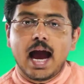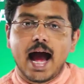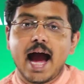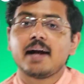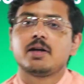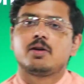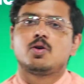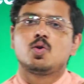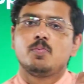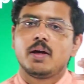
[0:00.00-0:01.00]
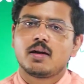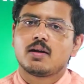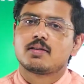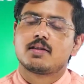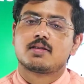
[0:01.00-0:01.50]
and to make
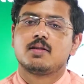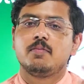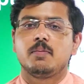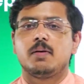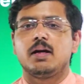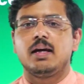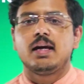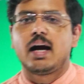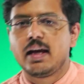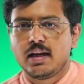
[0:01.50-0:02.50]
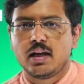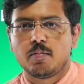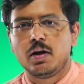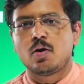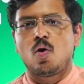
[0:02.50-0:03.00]
a system AI
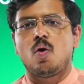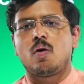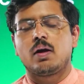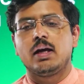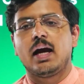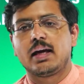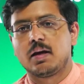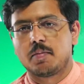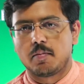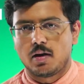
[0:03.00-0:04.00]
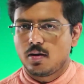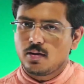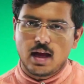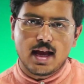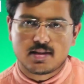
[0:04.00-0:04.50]
enabled or AI capable,
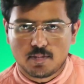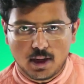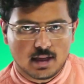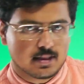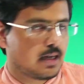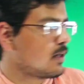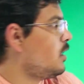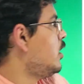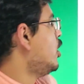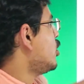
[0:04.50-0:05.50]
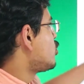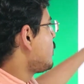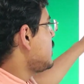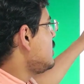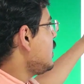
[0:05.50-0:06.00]
as simple as that. So
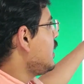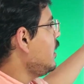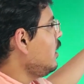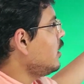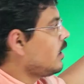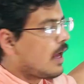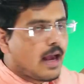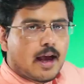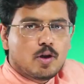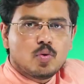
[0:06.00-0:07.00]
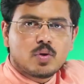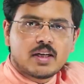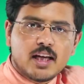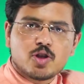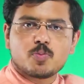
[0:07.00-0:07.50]
basically, here you
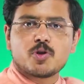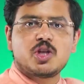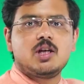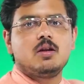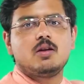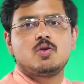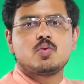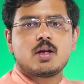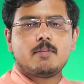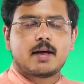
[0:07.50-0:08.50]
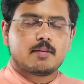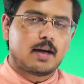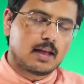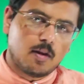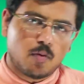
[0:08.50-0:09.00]
teach machine using
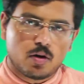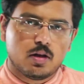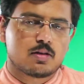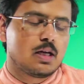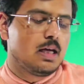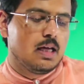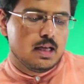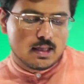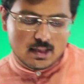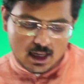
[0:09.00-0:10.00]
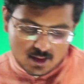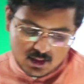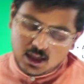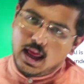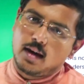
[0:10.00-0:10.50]
mathematical models,
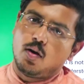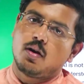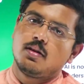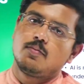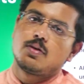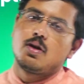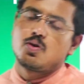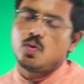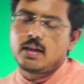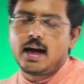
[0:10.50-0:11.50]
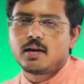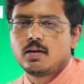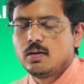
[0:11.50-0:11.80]
statistical algorithms, so that